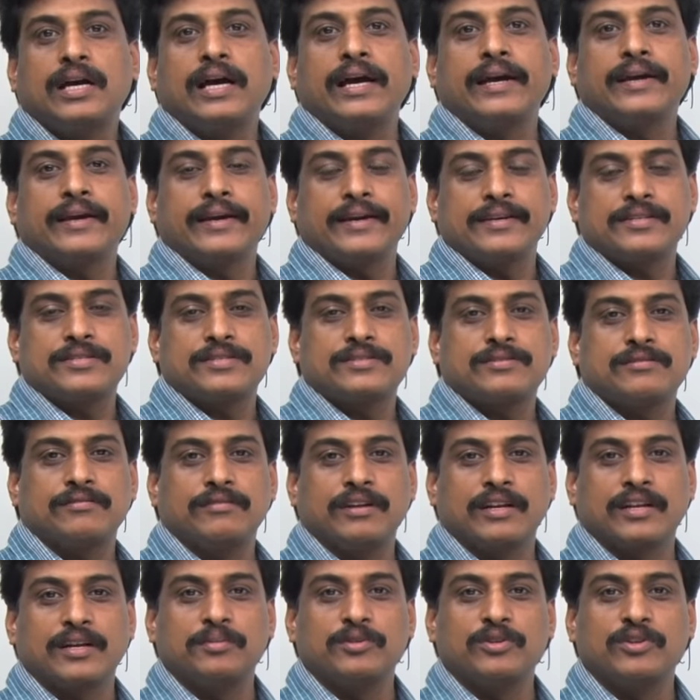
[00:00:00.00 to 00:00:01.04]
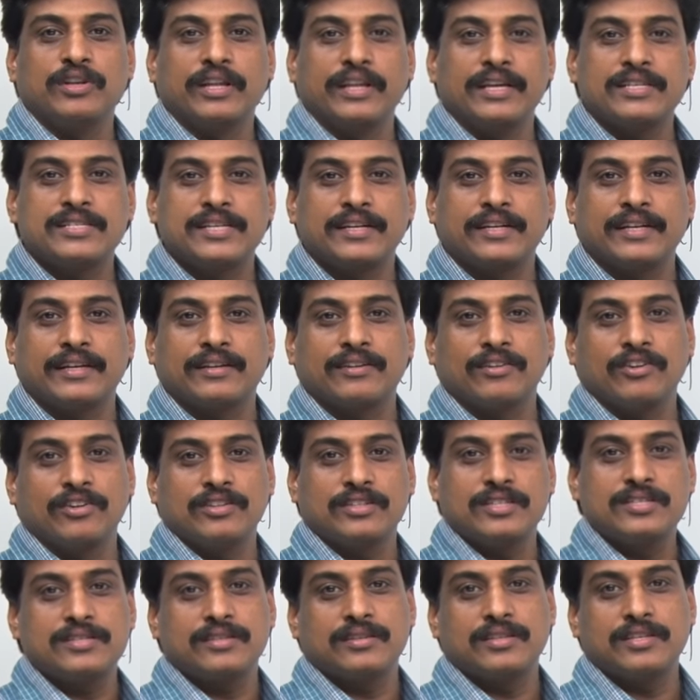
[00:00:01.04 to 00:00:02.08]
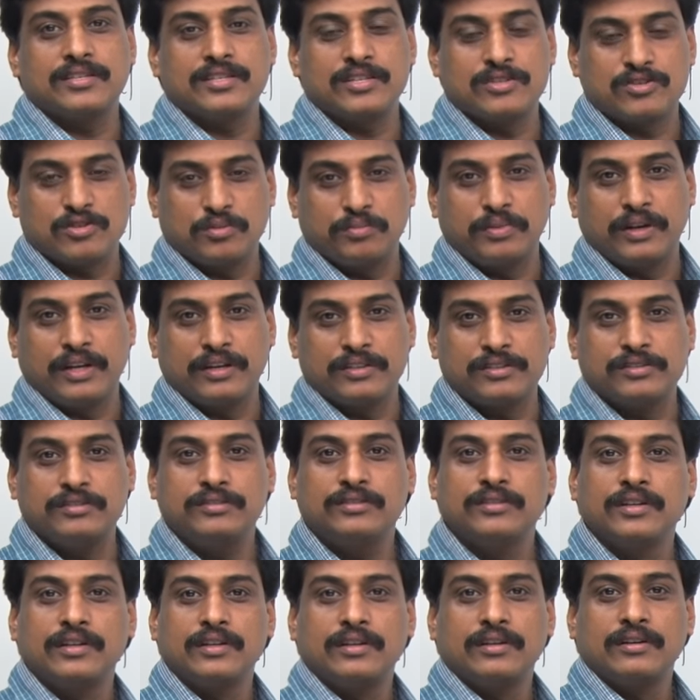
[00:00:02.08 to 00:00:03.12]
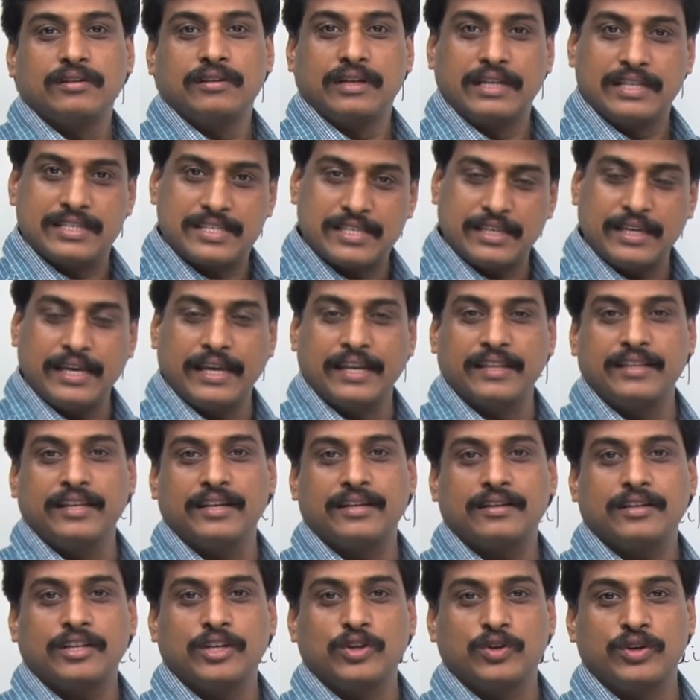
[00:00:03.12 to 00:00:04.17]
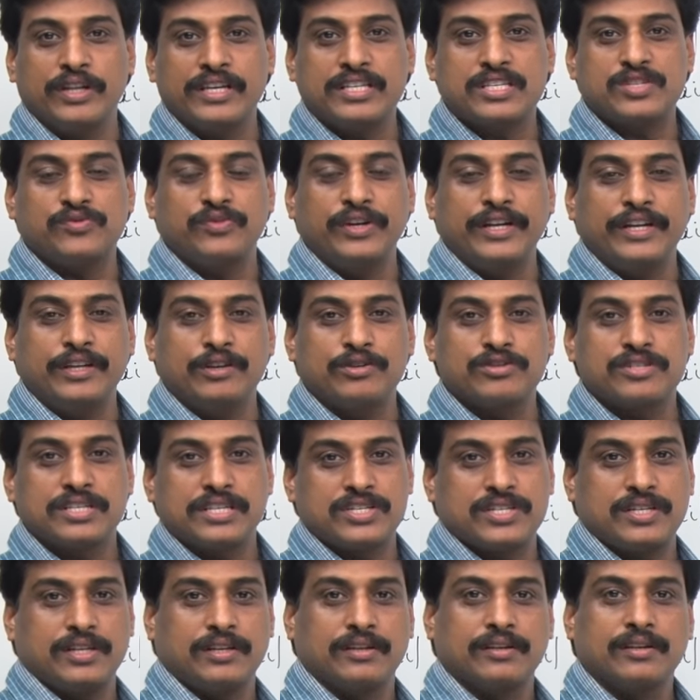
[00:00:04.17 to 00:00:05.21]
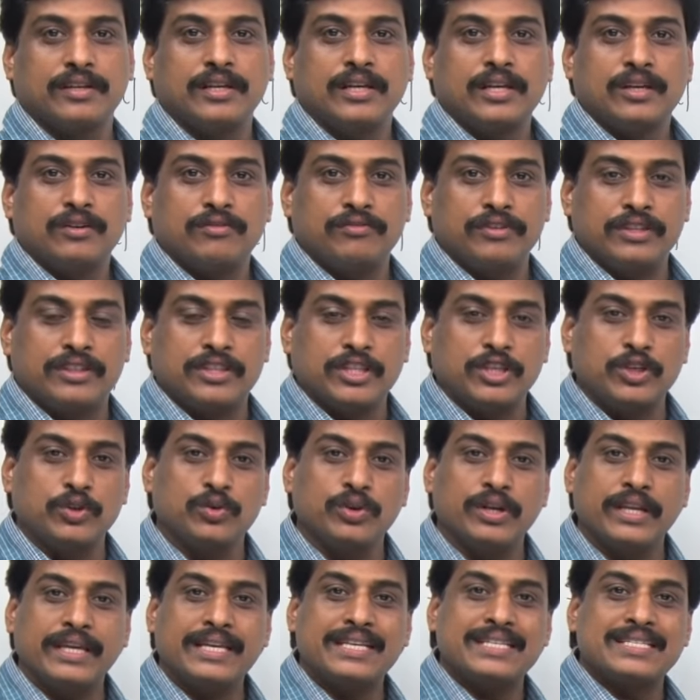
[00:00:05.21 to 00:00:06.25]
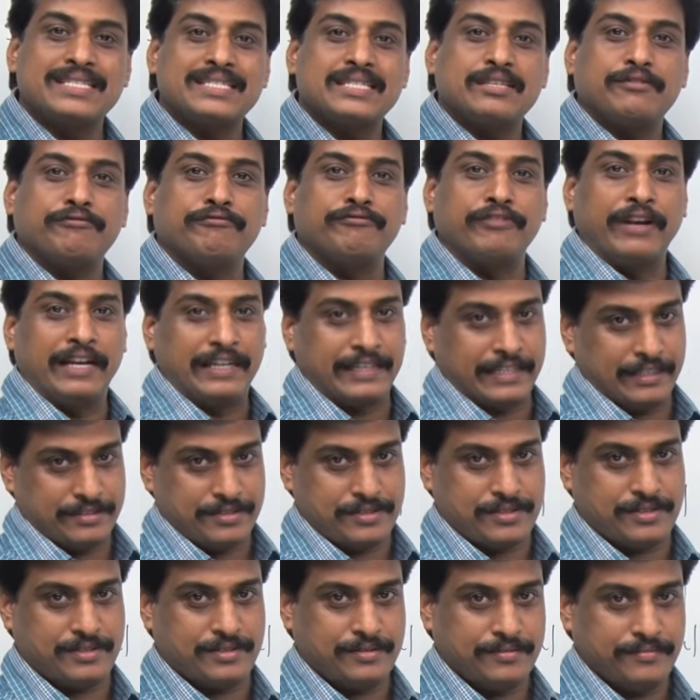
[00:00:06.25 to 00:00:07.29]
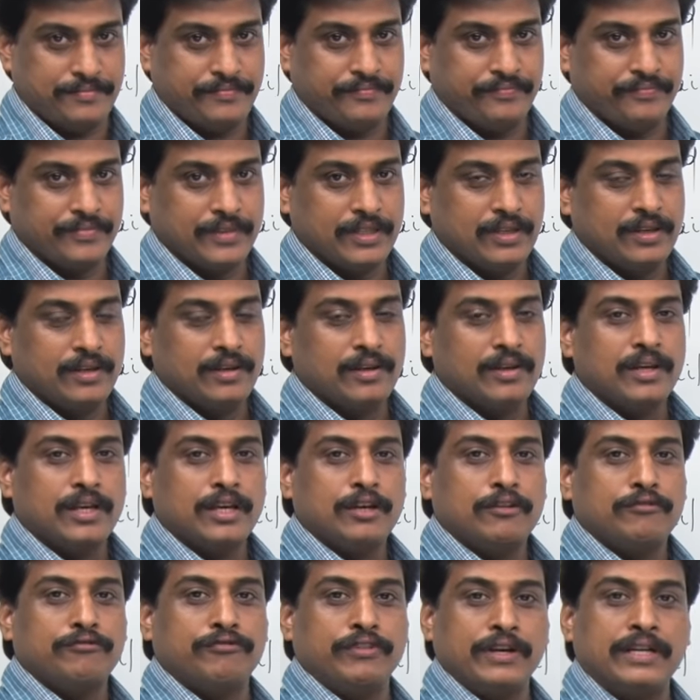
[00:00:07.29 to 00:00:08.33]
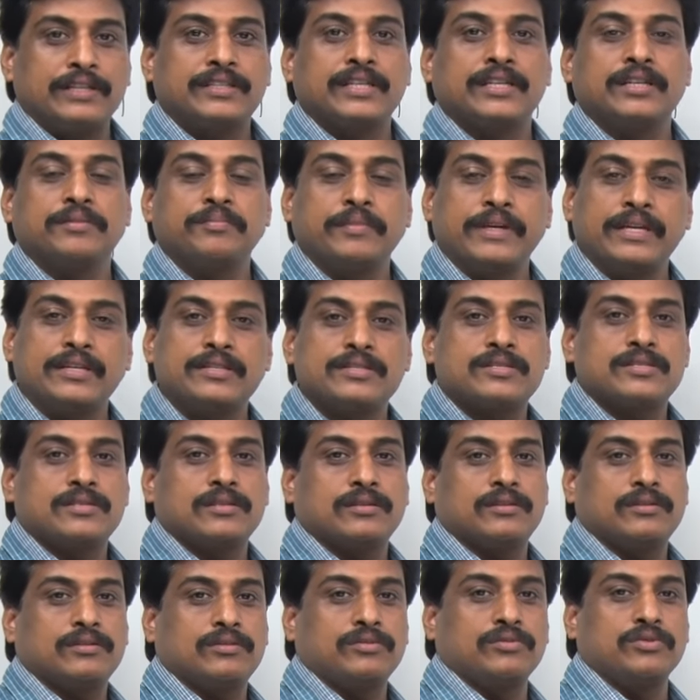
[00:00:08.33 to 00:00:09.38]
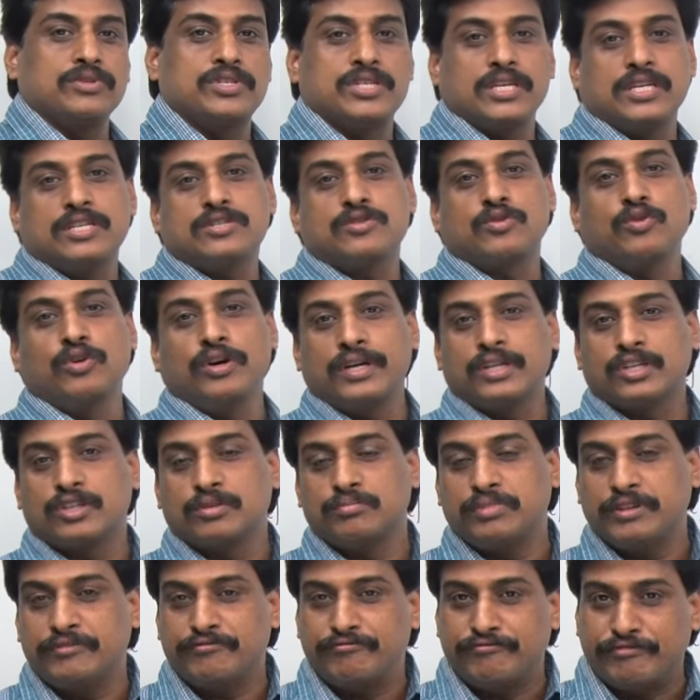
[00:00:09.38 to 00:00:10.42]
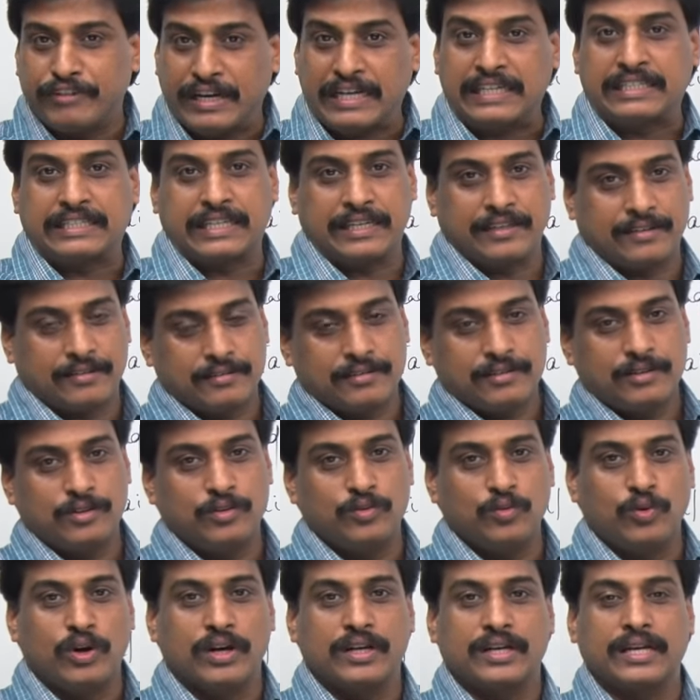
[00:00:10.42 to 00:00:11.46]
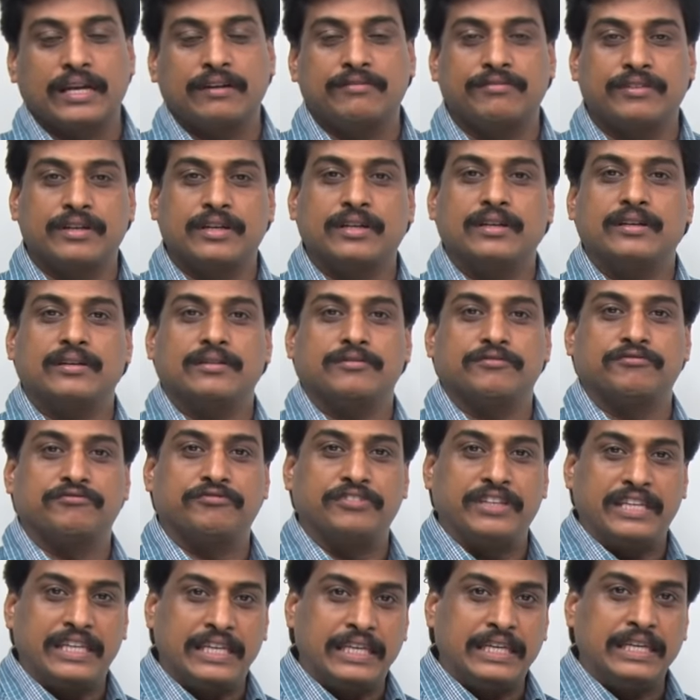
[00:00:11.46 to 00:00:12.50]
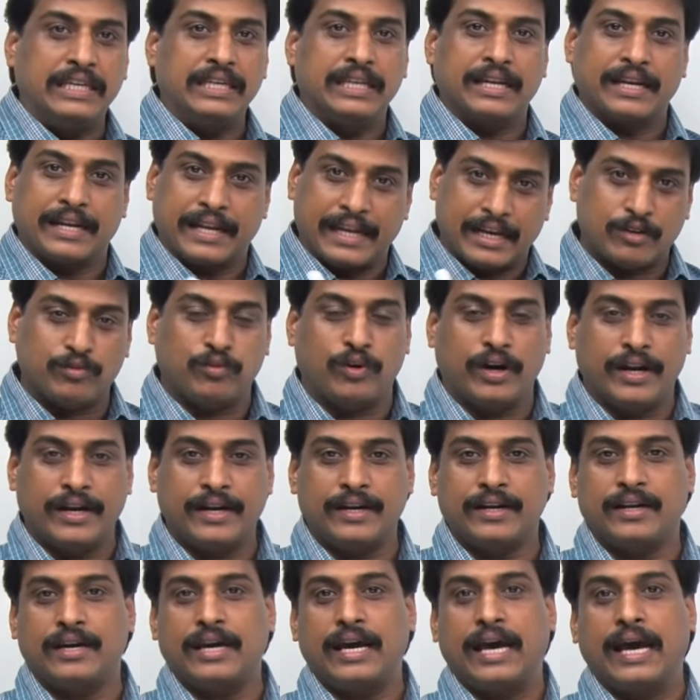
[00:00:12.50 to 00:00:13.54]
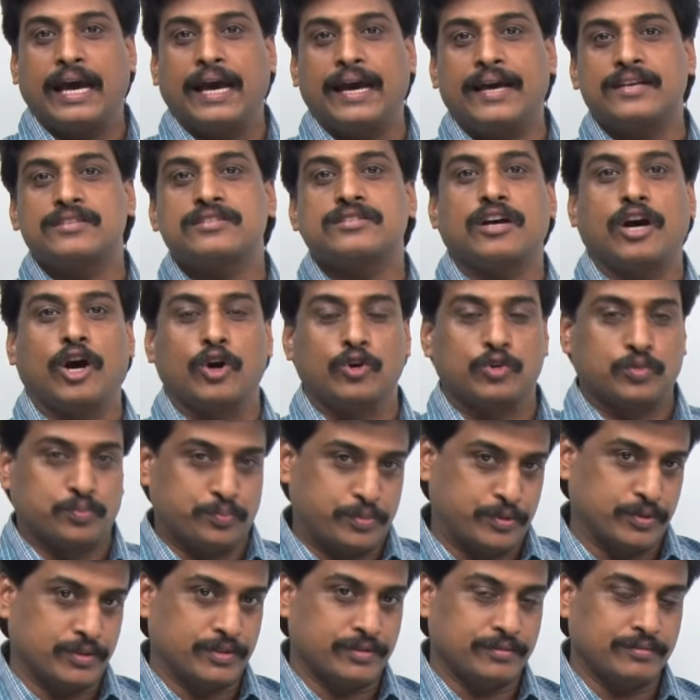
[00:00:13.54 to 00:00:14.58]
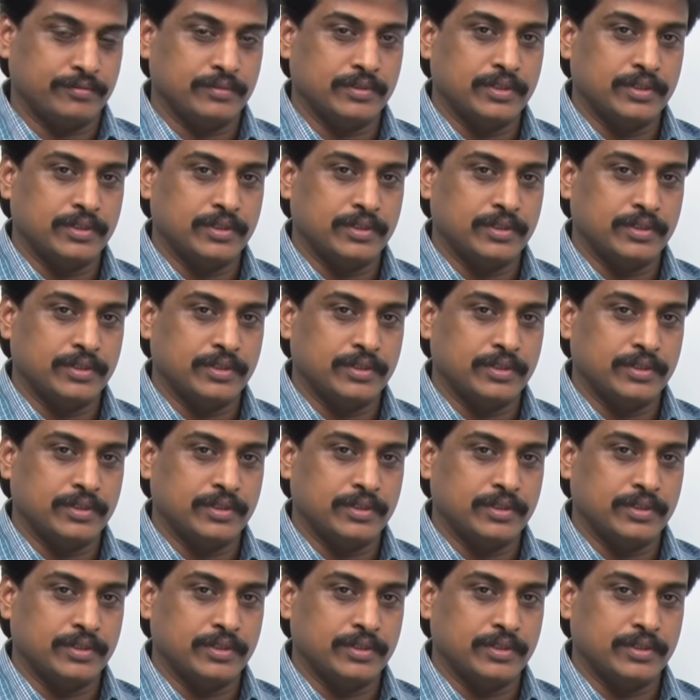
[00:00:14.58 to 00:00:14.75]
Hi guys, welcome to Naresh IT Technologies. This is Subbaraju. We will see another UNIX video session with UNIX filters. Filter means which is going to be filter whatever we required as output.